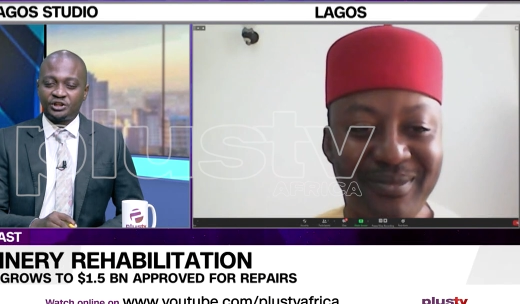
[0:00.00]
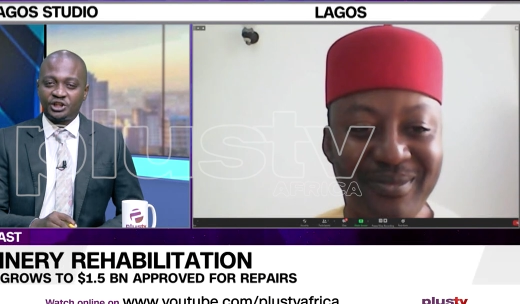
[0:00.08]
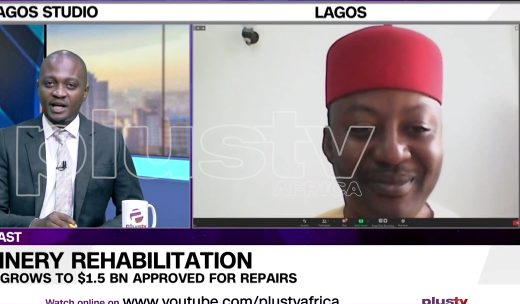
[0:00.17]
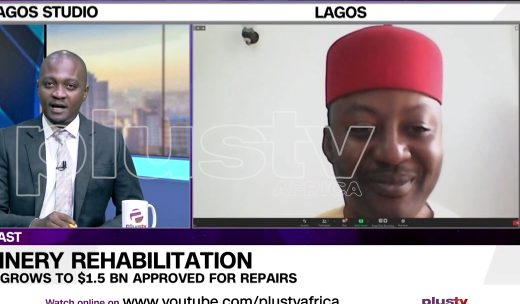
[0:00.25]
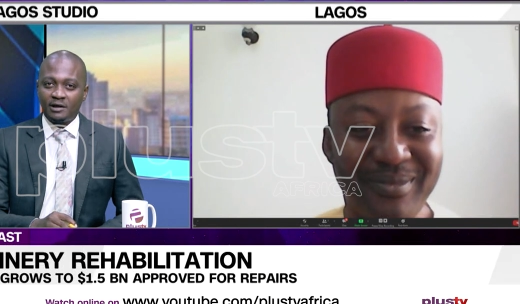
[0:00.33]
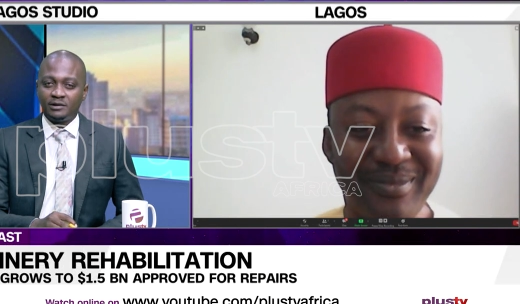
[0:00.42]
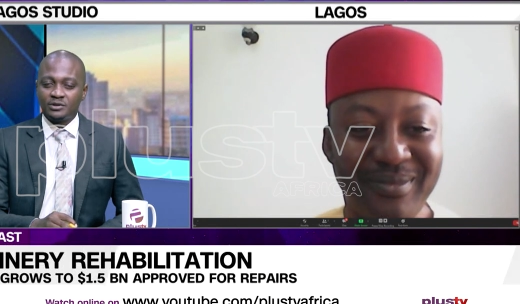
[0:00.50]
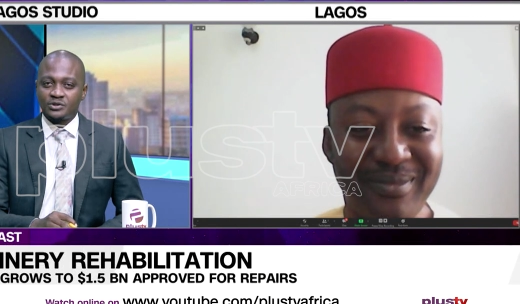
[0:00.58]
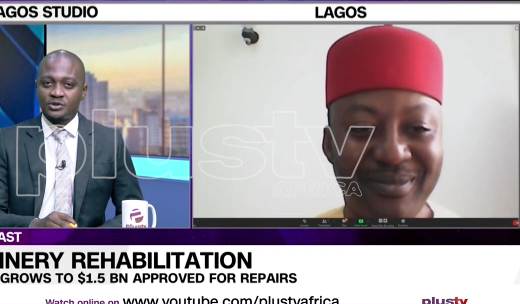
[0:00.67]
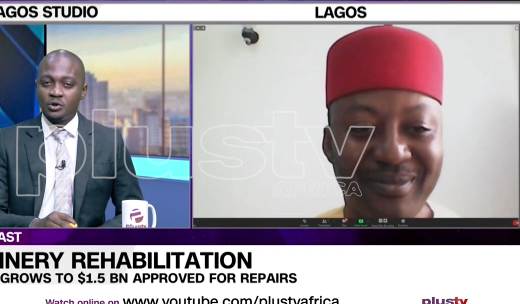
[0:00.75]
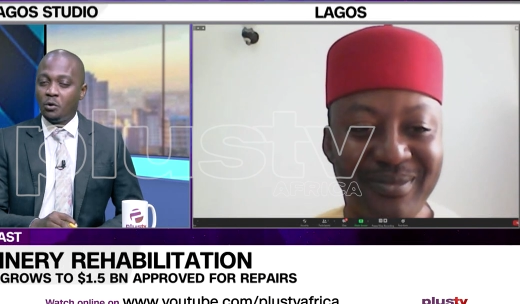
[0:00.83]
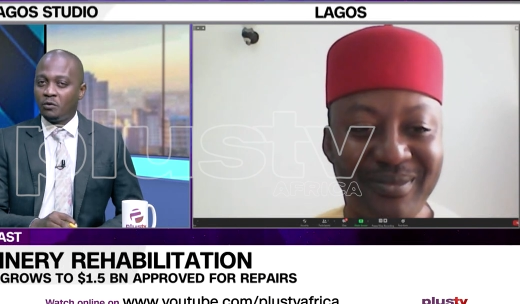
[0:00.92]
Speaker 1: Shell
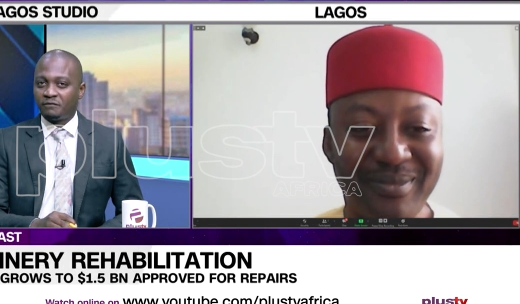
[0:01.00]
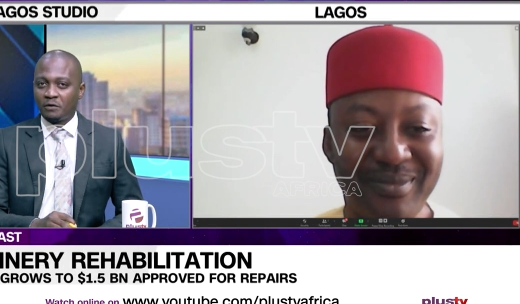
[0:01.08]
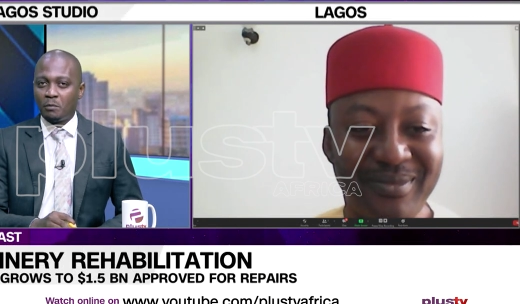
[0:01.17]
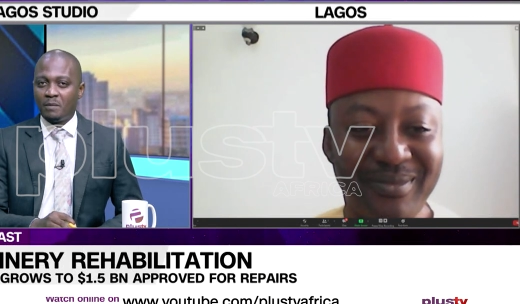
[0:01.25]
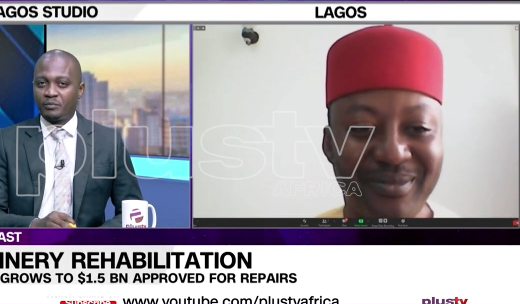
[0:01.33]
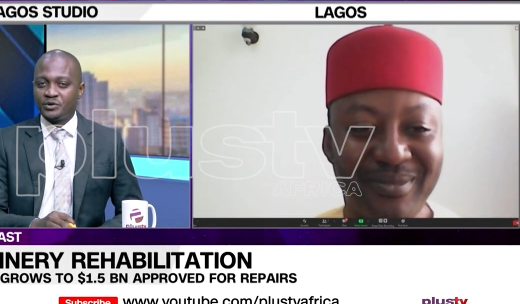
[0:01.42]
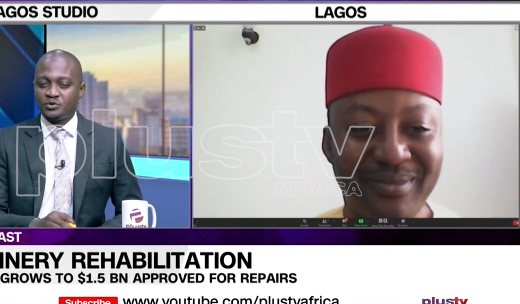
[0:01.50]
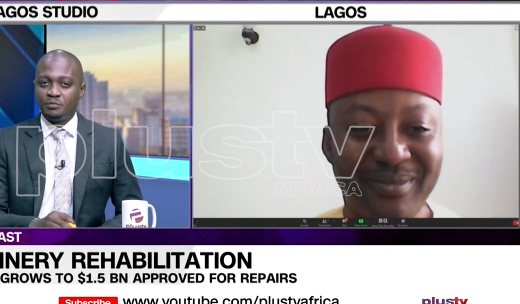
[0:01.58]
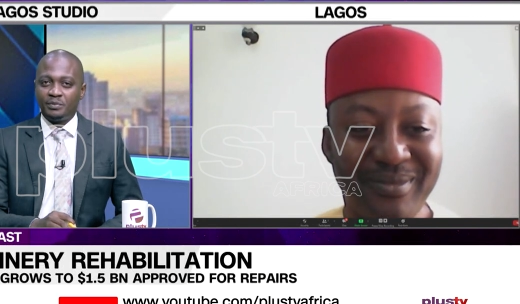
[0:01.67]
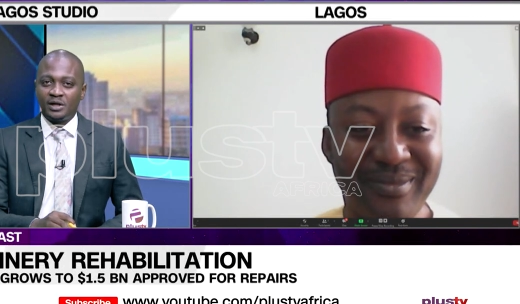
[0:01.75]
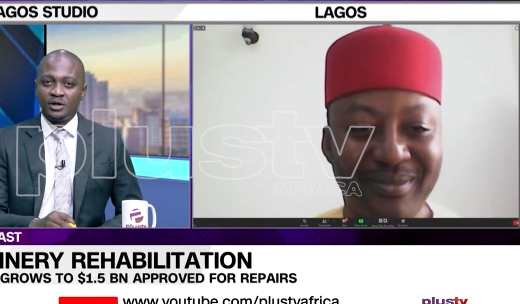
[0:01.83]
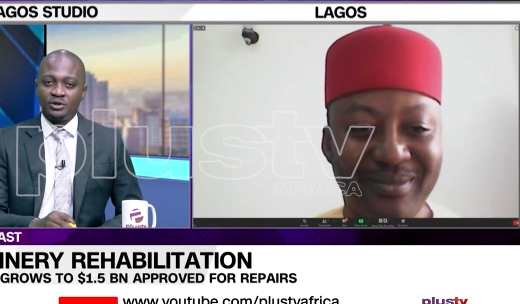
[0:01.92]
sold for
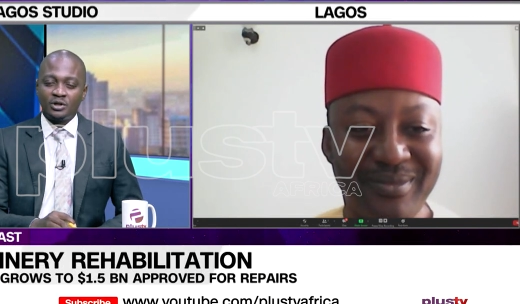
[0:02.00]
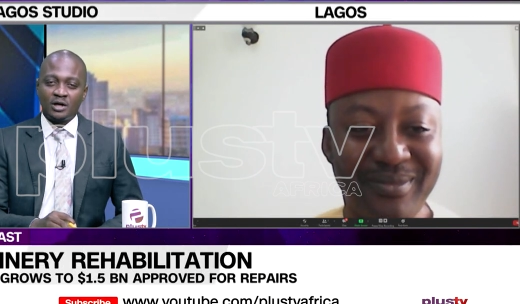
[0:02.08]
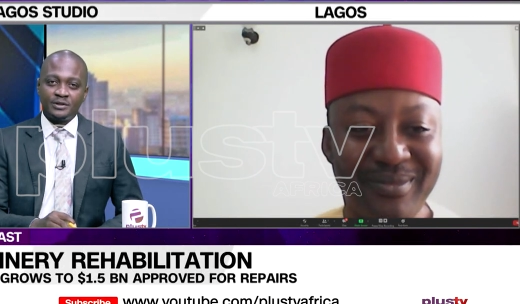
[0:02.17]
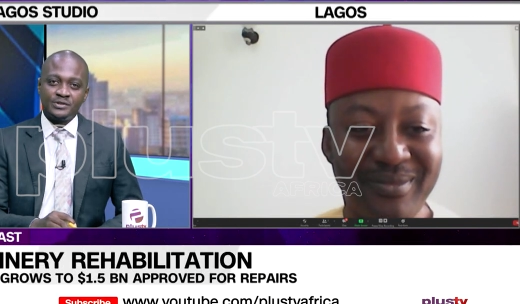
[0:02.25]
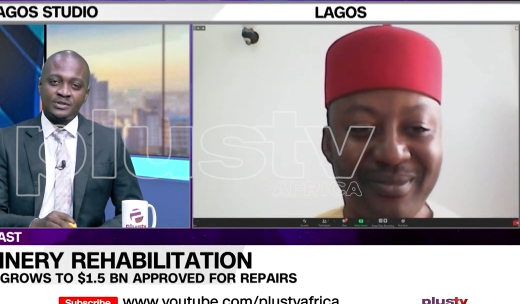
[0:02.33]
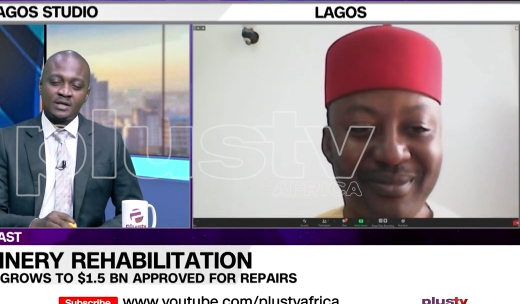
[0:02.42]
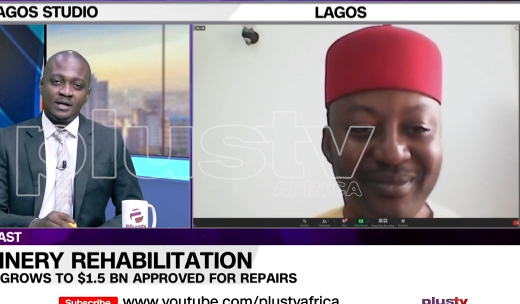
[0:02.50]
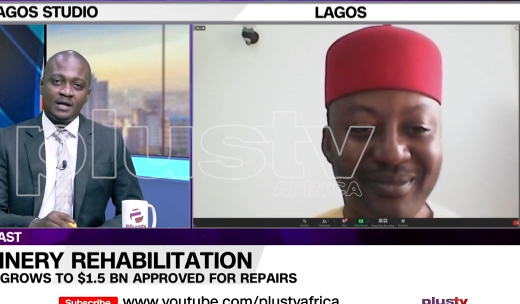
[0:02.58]
$1.2 billion and,